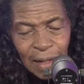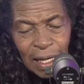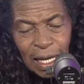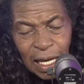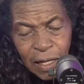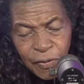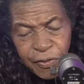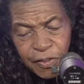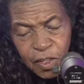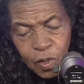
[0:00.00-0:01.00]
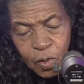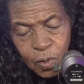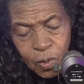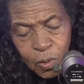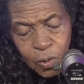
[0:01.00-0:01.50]
if
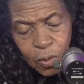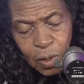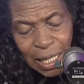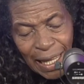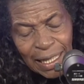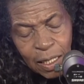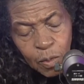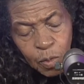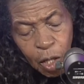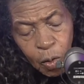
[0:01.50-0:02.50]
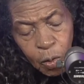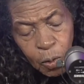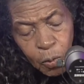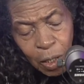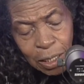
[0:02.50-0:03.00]
you let him
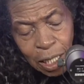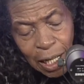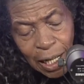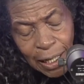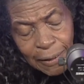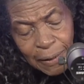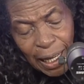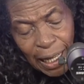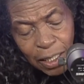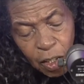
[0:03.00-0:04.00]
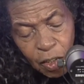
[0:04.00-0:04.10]
know, well, God, I know